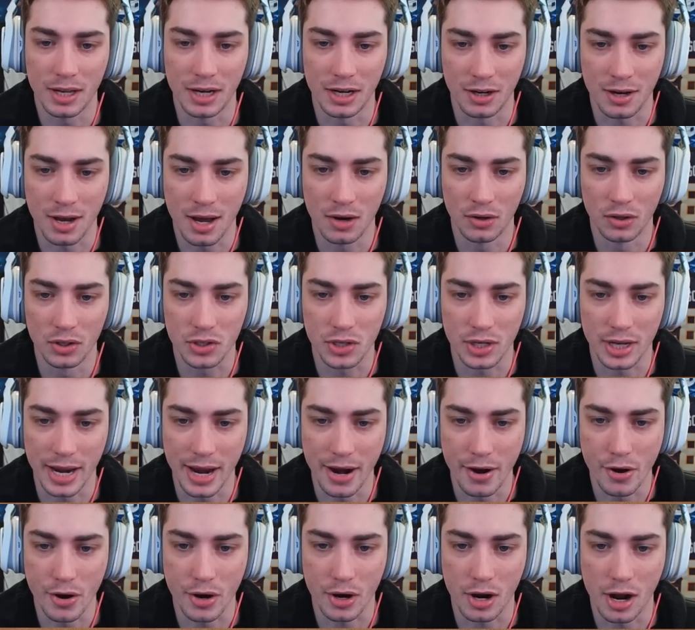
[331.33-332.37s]
and it kind of looks
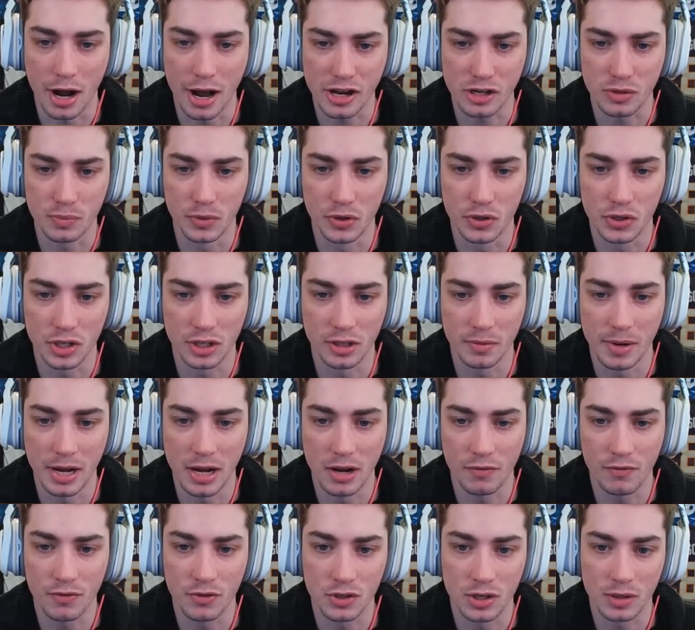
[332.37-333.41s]
like Eric Hosmer's on the
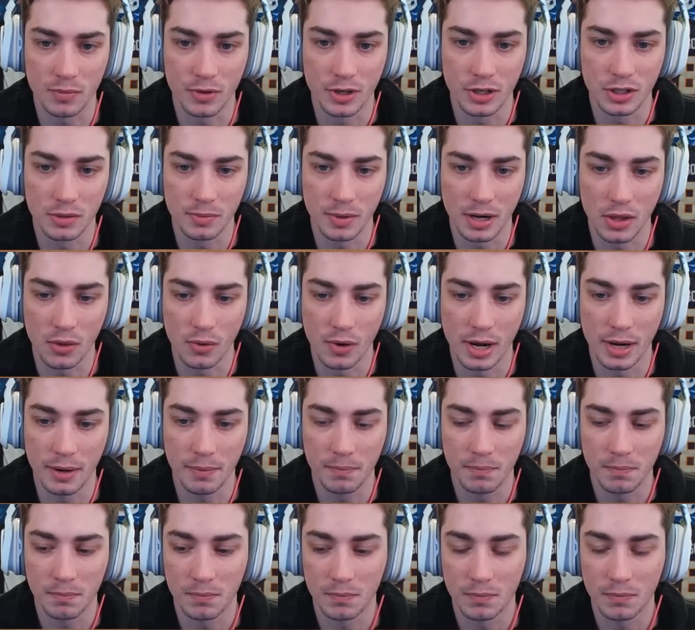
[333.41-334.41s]
mound for some reason, by the way.